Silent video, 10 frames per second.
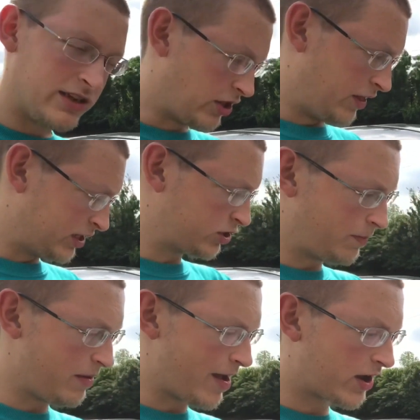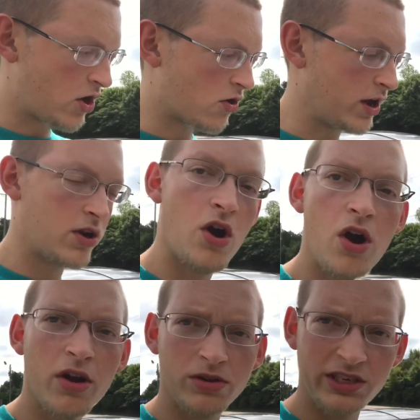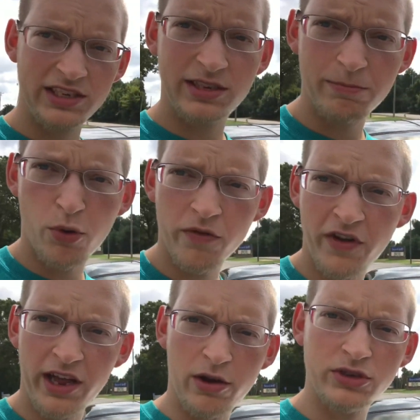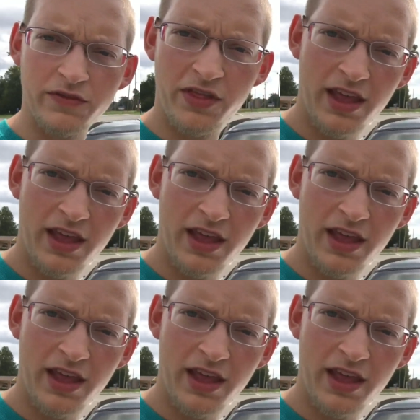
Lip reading: so this will be my current car. You'll see some more videos of